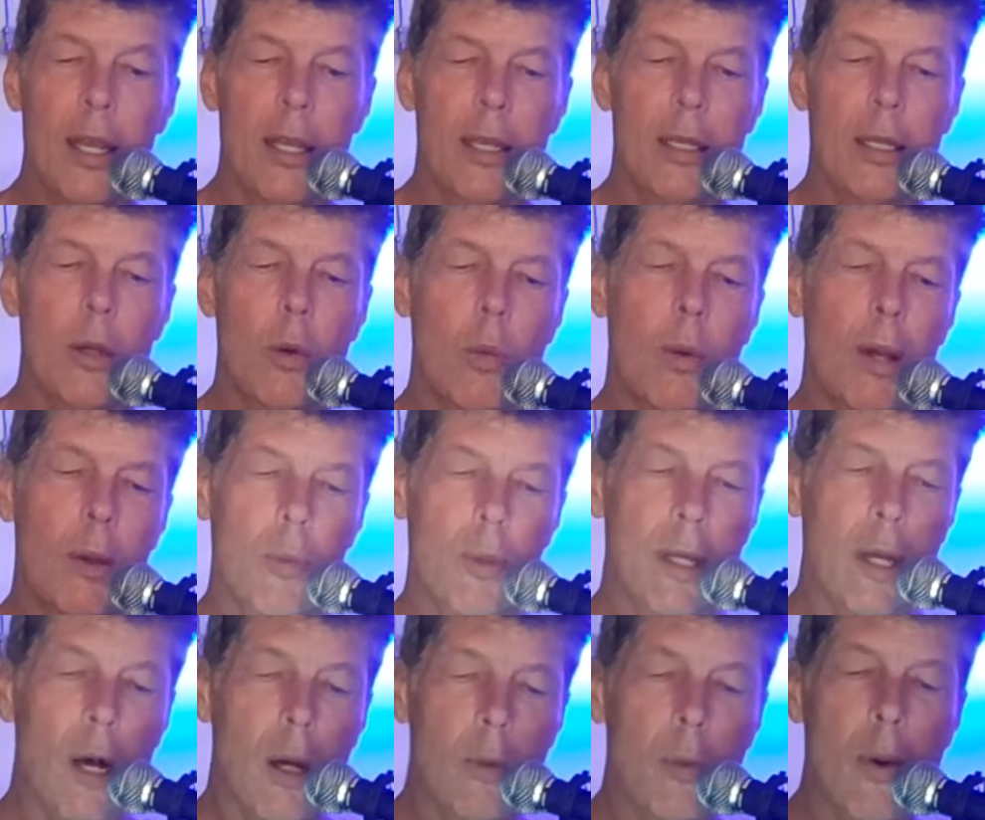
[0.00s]
you know, what
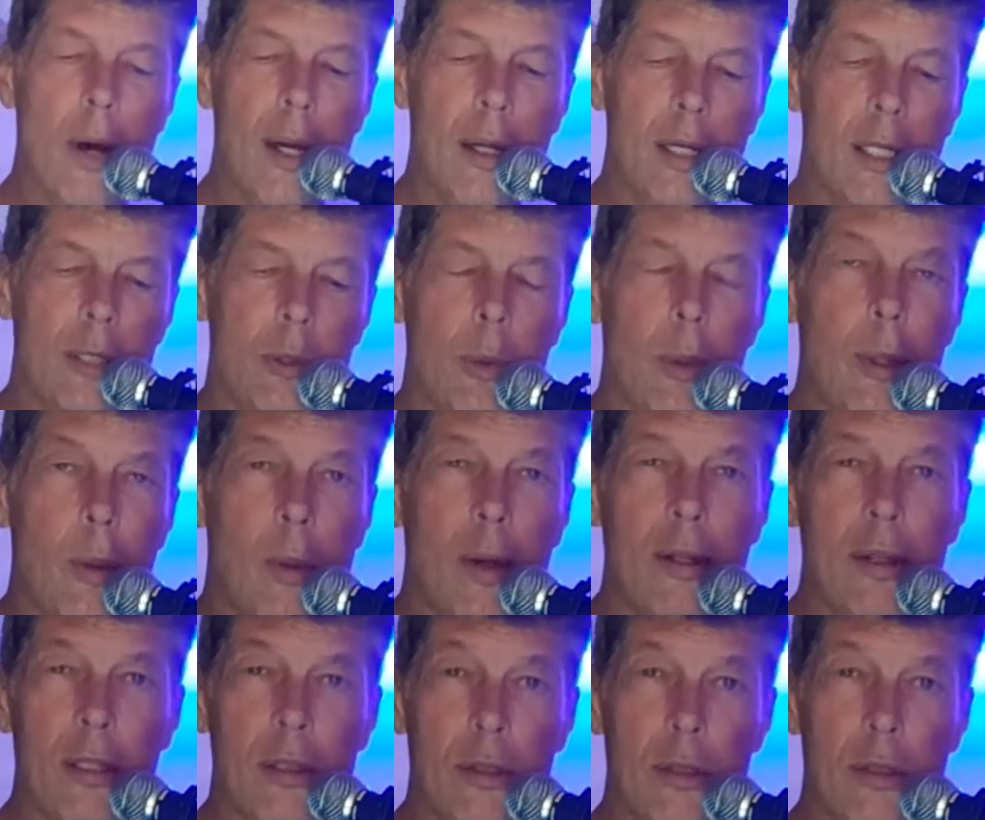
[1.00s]
we all want is we want the